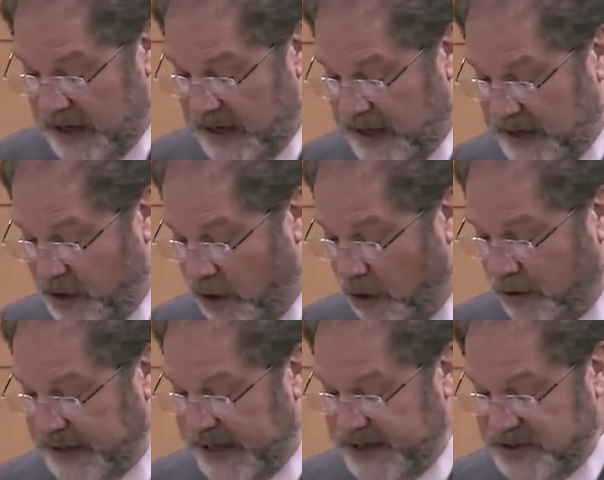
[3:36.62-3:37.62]
and
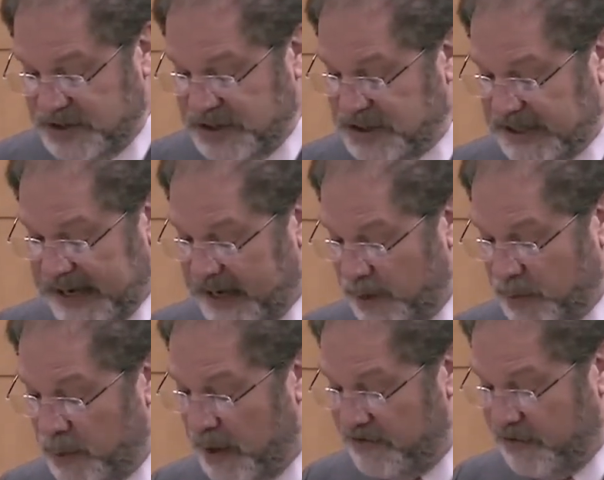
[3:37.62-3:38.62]
hold agencies
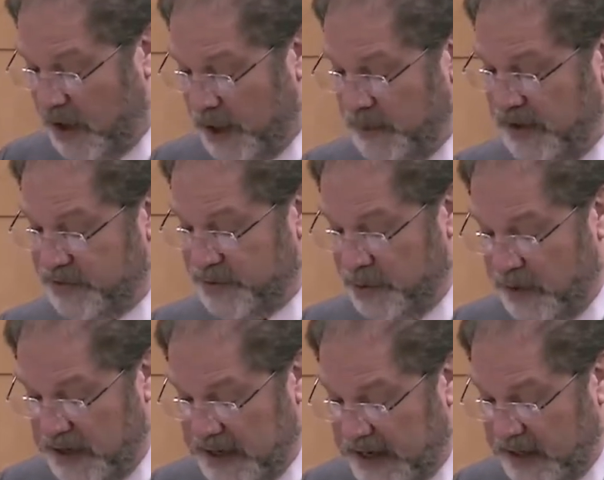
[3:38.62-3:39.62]
accountable by following through
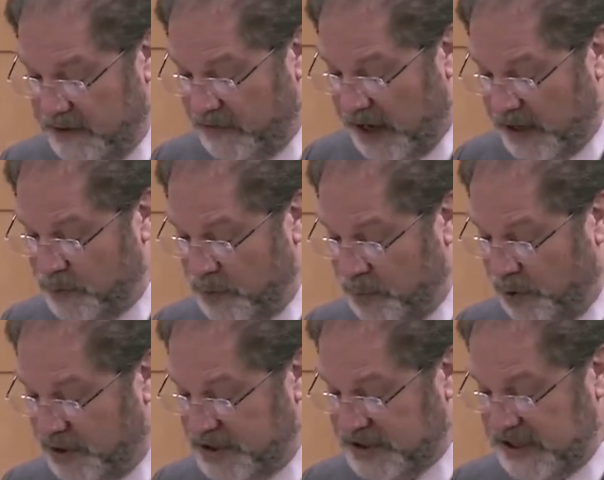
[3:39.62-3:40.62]
on negative audit
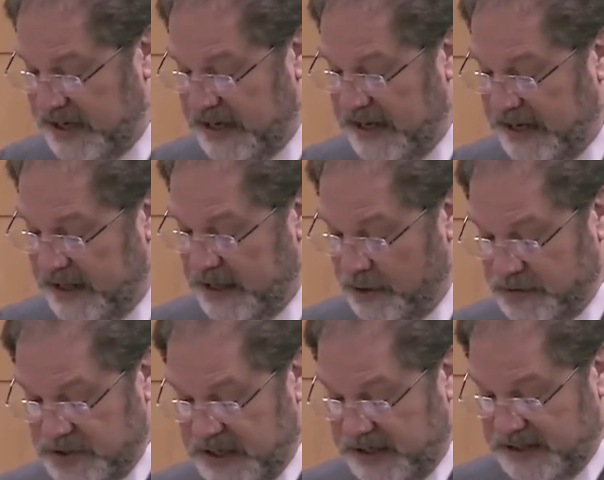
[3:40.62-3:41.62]
reports and LAO
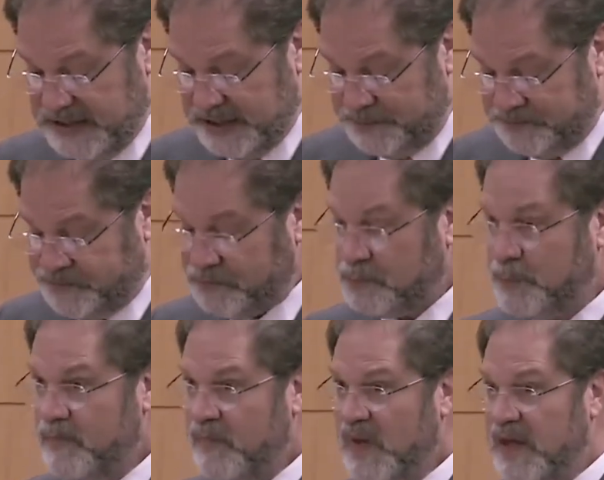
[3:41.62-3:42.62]
studies.
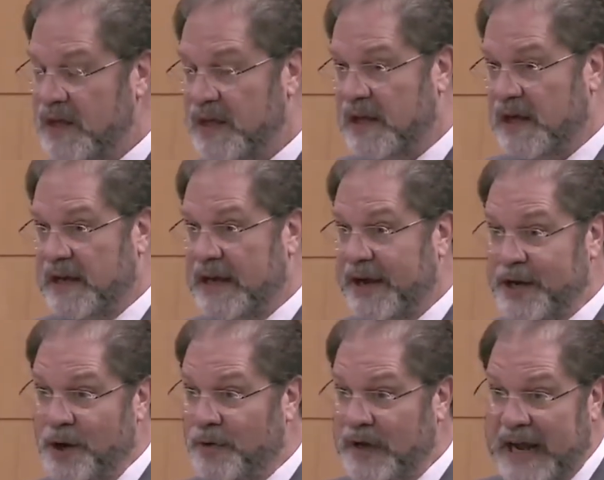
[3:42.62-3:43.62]
Now, I
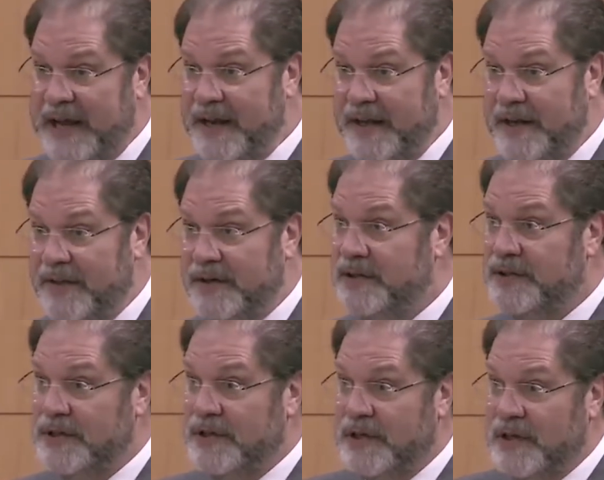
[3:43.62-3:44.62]
know adding another
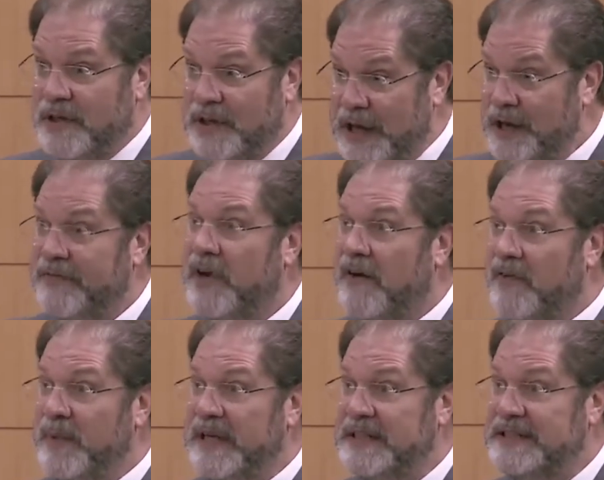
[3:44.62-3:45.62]
layer of
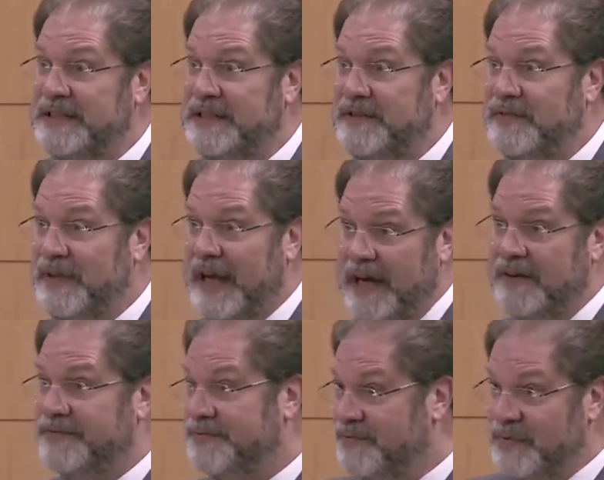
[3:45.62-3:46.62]
government is kind
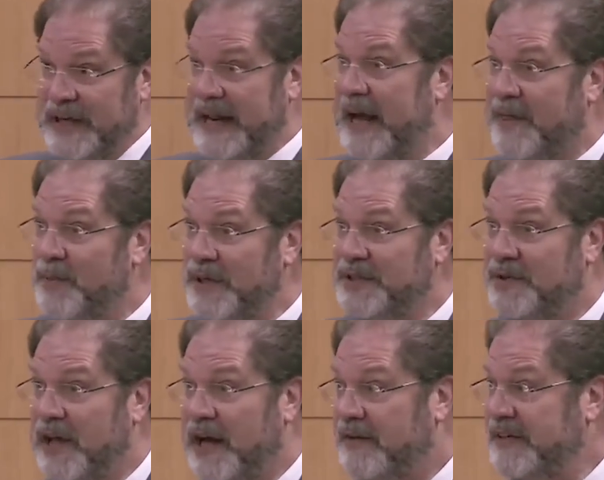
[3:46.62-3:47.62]
of anathema to a
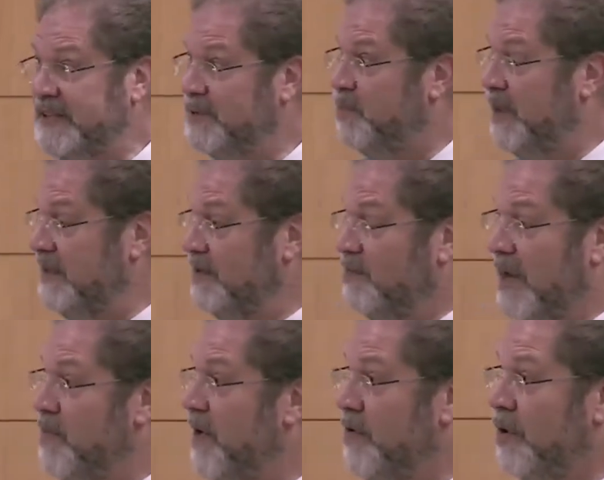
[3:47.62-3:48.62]
lot of us, but
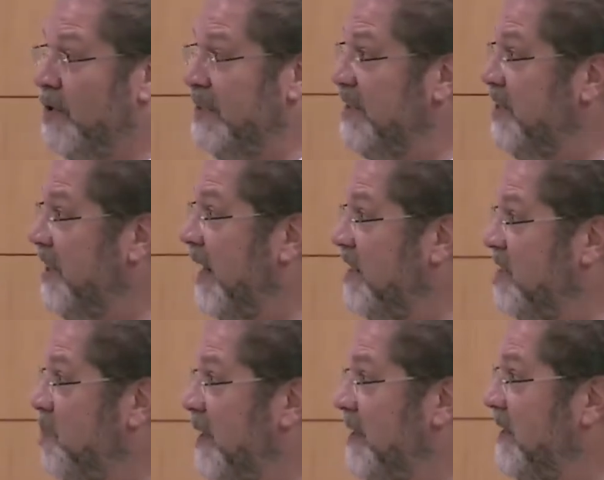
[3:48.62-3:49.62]
my mother always said you gotta
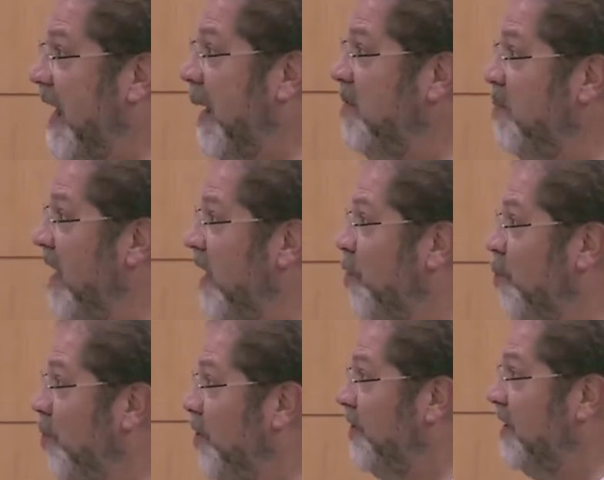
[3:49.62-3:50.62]
spend a dime to make a
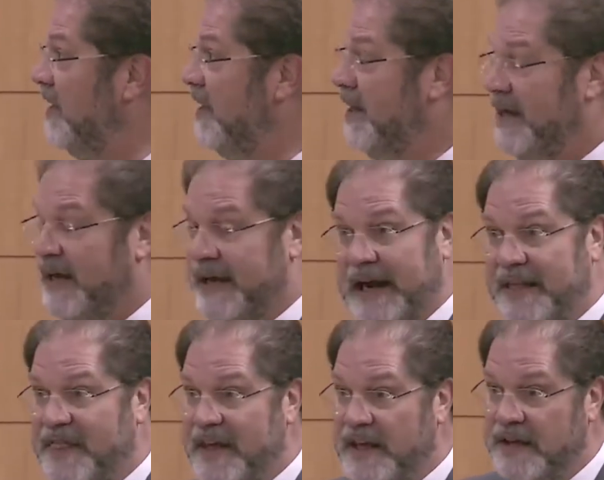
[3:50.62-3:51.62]
quarter. And I
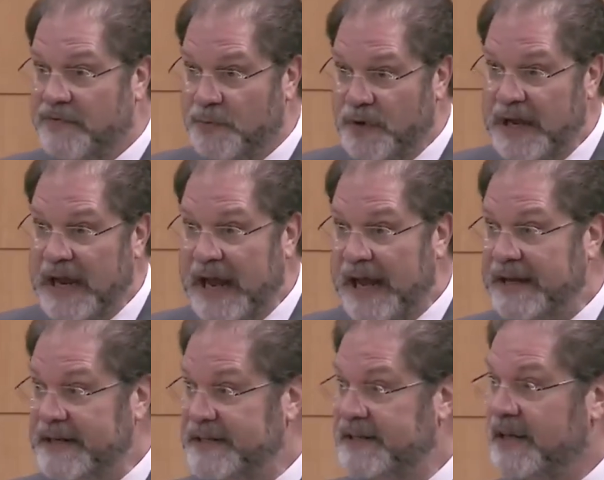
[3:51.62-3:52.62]
think if we
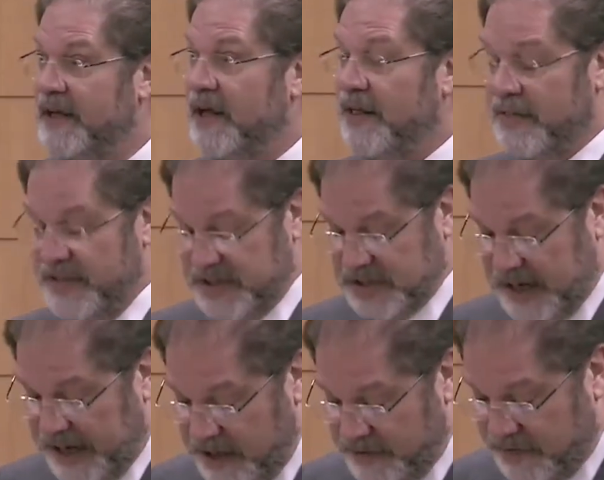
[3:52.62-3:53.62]
added this
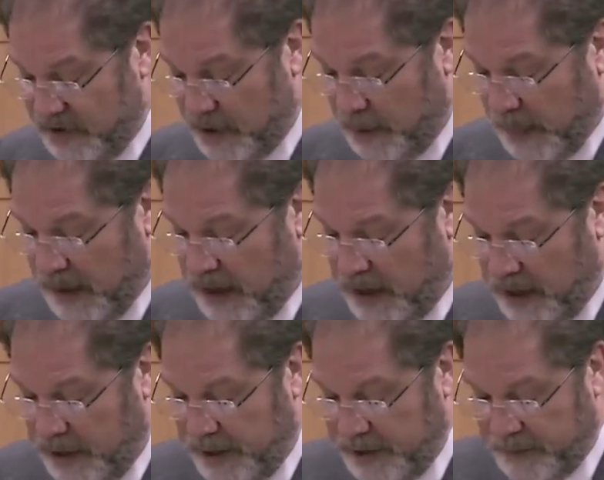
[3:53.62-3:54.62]
kind of
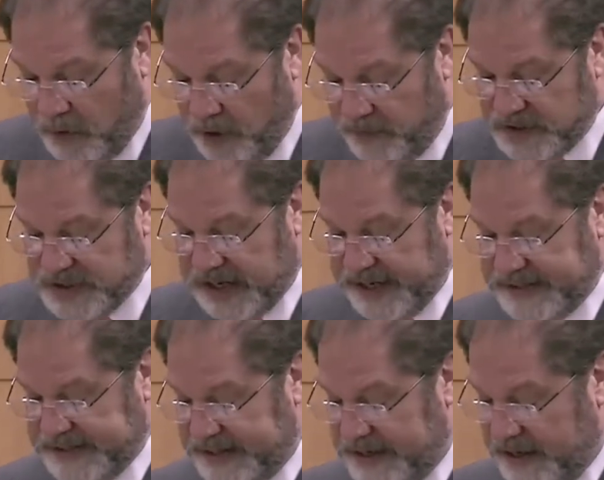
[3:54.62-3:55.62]

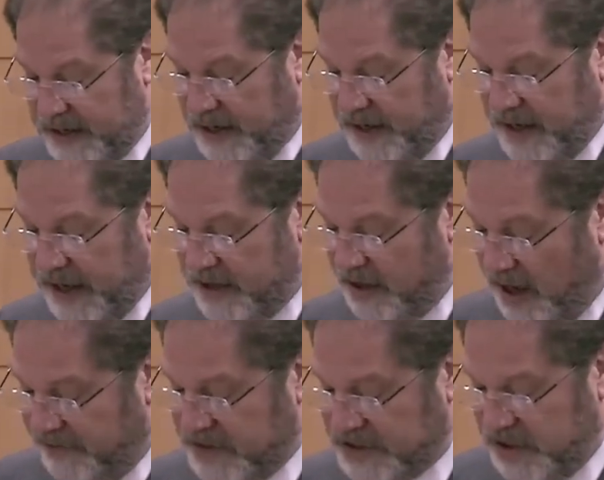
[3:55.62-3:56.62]
oversight in an
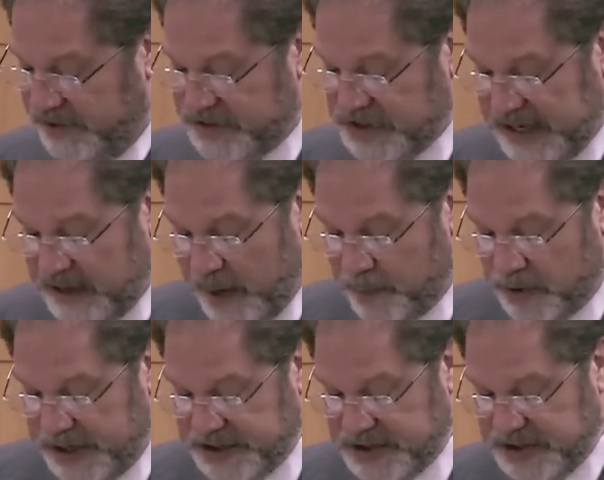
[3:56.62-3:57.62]
Office of State
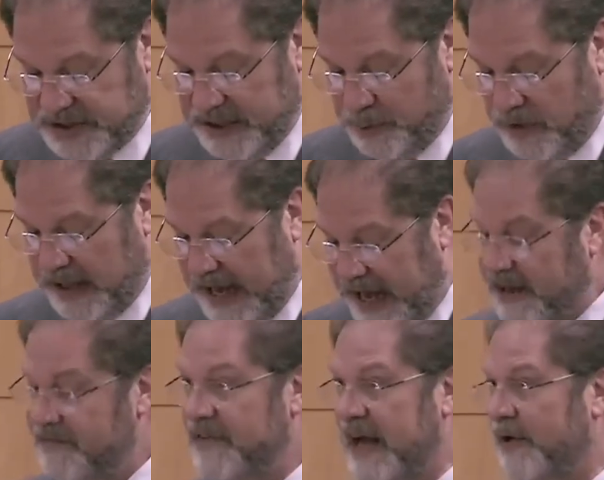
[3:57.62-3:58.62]
Operations, it will
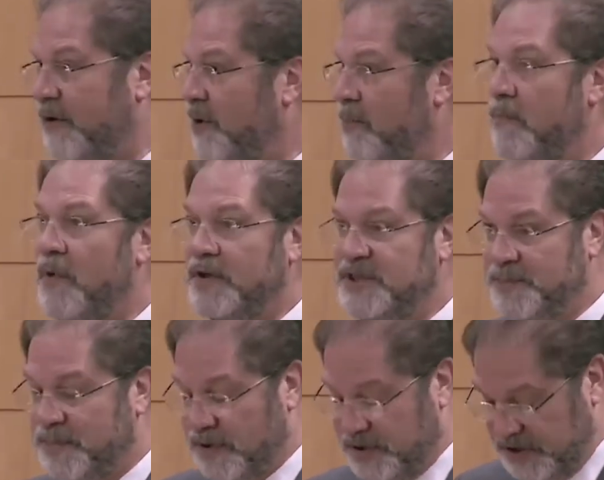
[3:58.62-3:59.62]
add value in
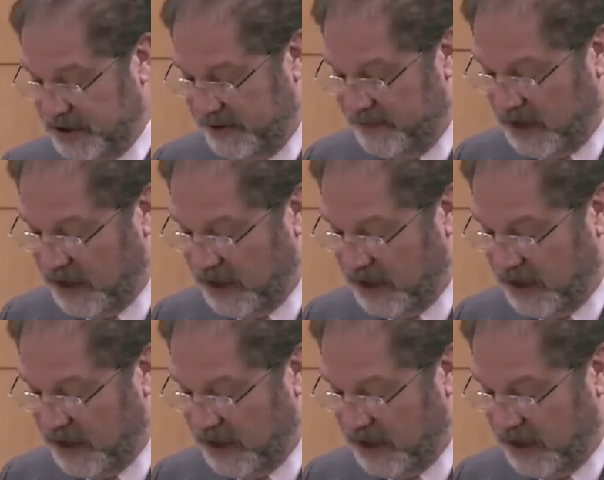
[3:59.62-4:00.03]
multiples of the